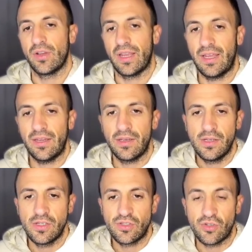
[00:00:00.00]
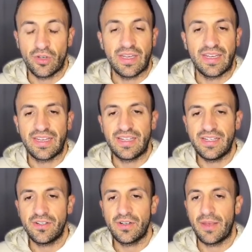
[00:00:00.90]
okay? So in
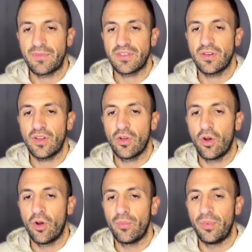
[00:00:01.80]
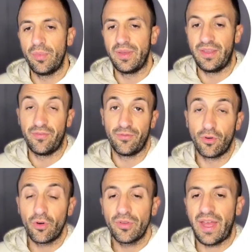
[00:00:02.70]
here, I'm just gonna go
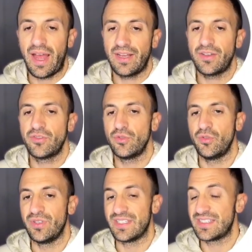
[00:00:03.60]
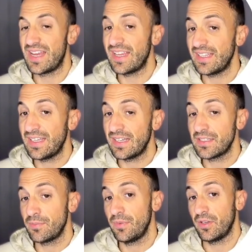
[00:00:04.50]
before that to settings,
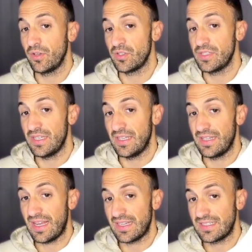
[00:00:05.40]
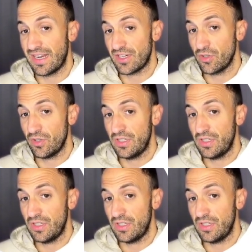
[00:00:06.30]
because in that section